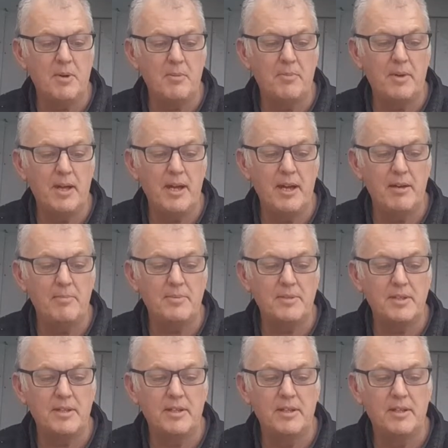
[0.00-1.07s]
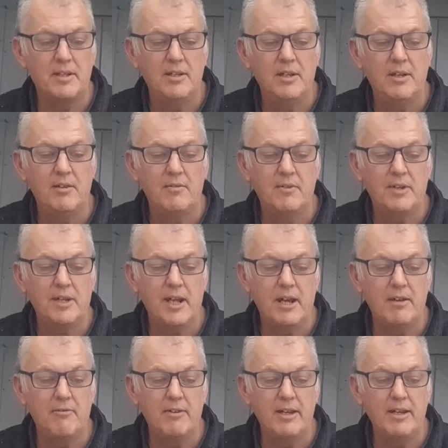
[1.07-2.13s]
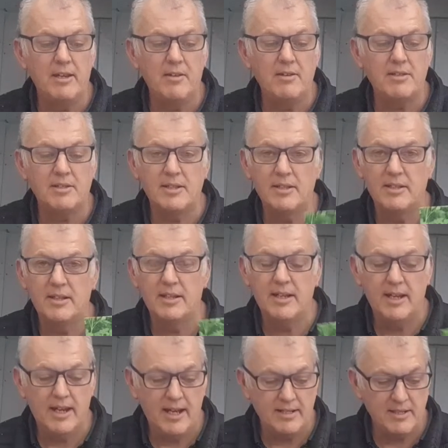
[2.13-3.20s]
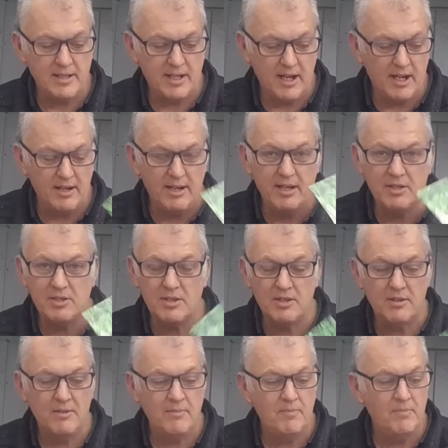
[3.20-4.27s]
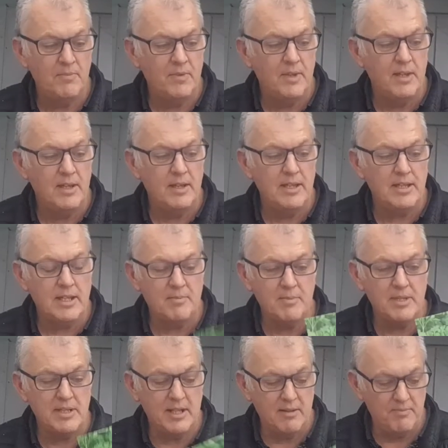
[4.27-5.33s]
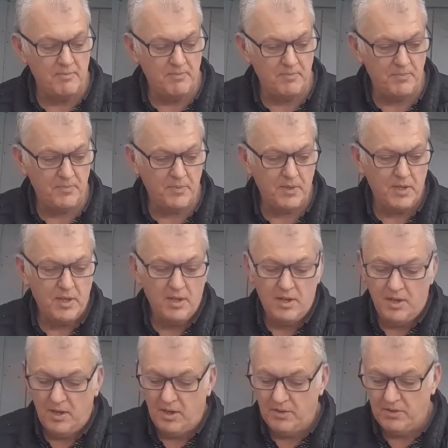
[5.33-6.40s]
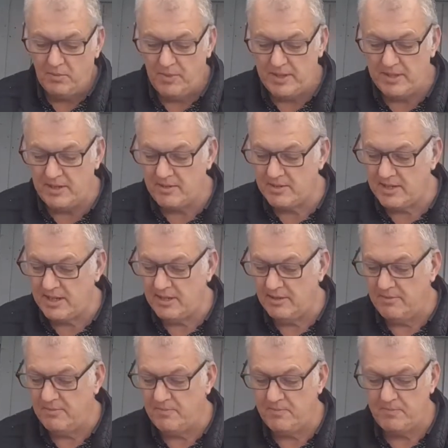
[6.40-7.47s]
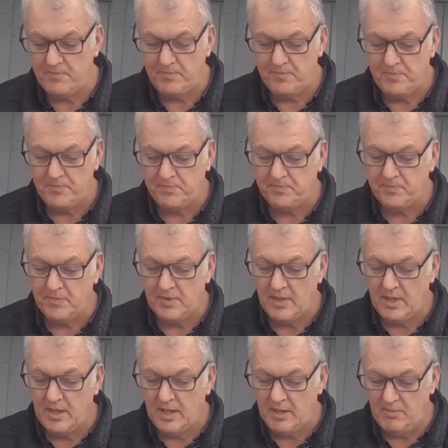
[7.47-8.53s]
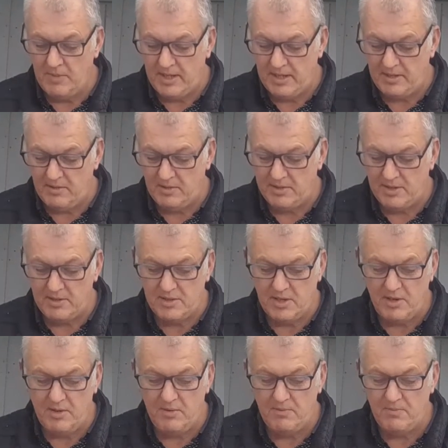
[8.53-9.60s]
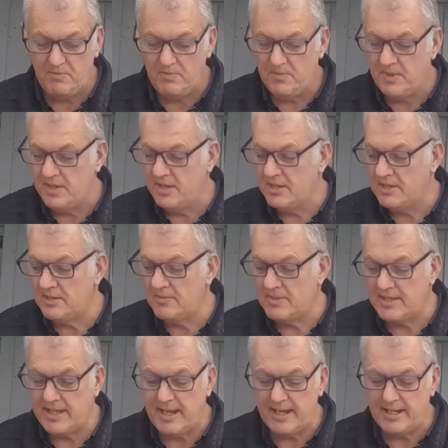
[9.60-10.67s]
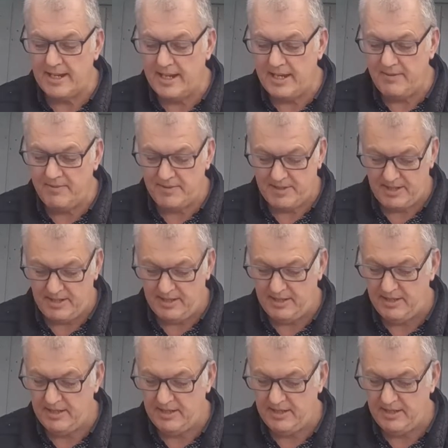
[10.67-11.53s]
popular herbs for culinary use as a garnish. And these can be done on the windowsill. And we can also do some salad leaves.